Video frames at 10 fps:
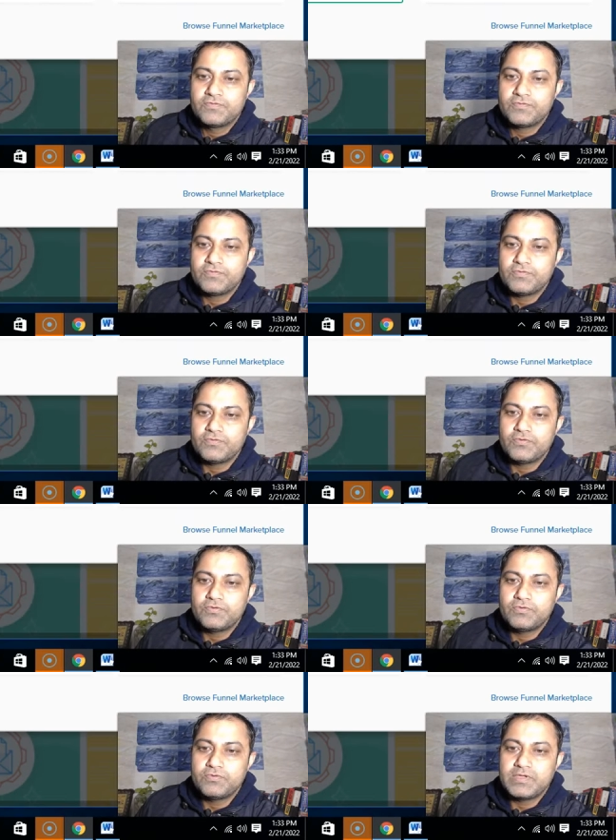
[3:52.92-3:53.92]

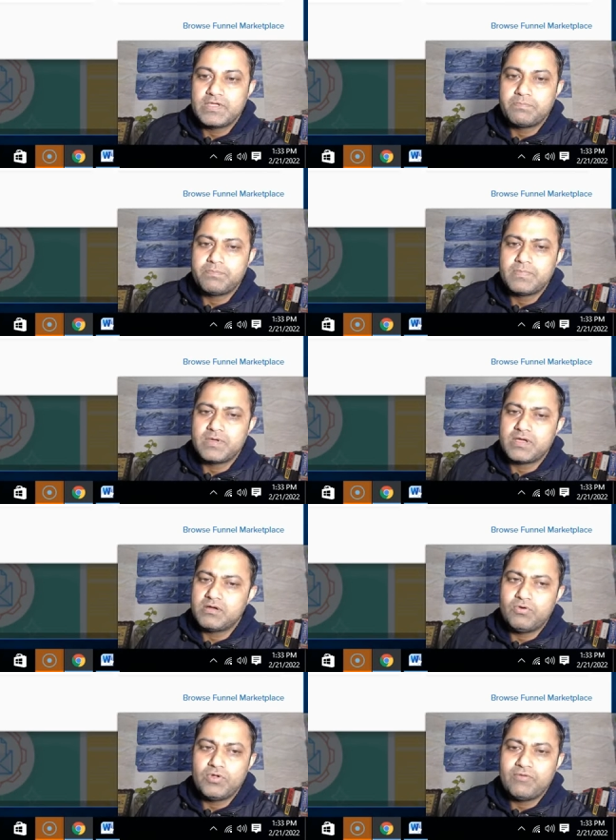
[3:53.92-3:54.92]
So yep,
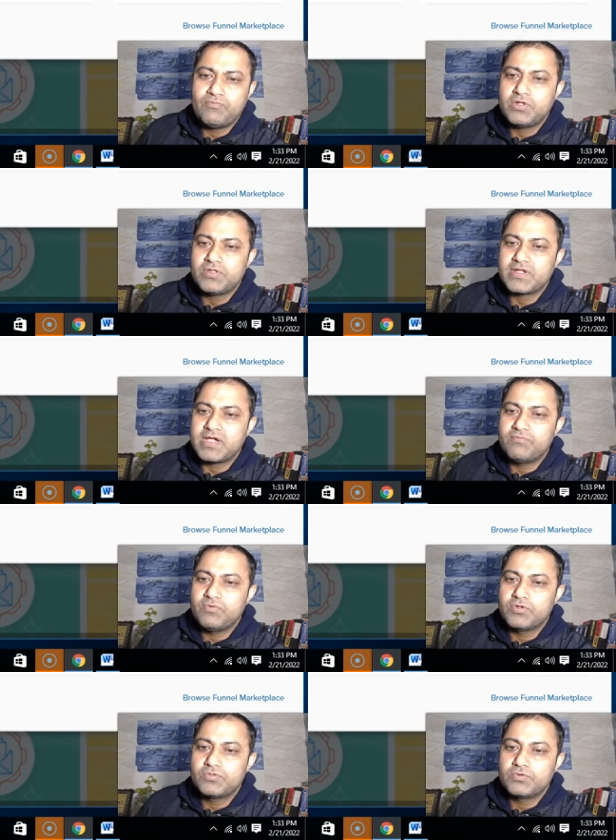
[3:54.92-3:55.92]
all I
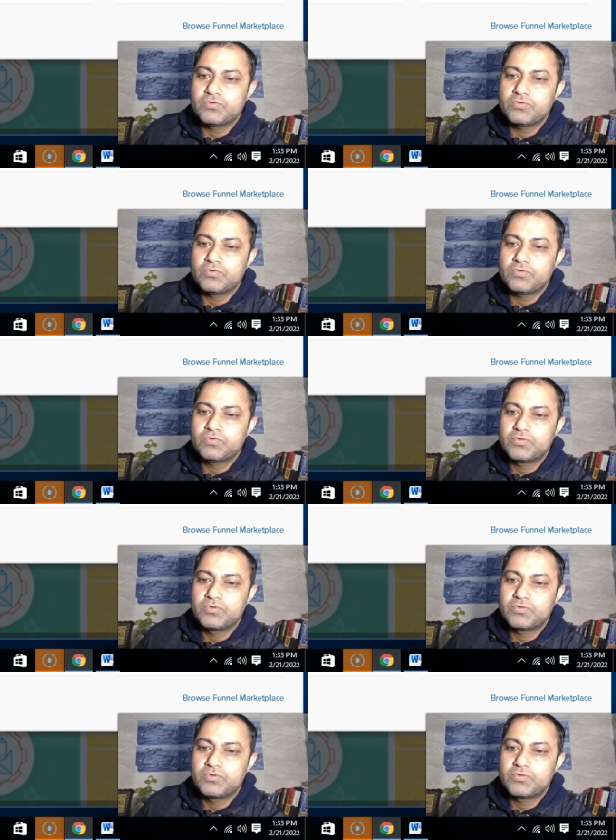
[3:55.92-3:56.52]
want to